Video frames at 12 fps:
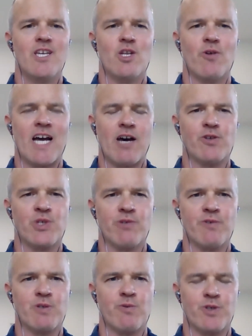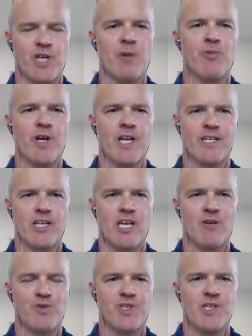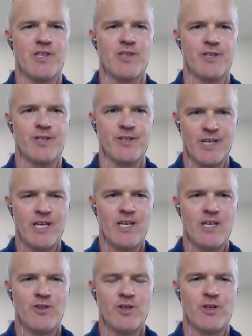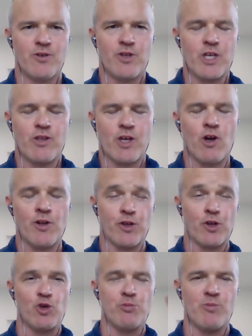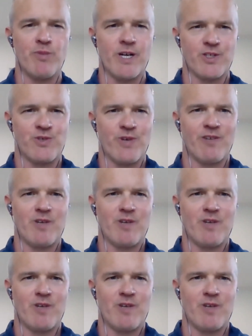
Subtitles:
how the service was operating and come see they call it the Uberbus, right?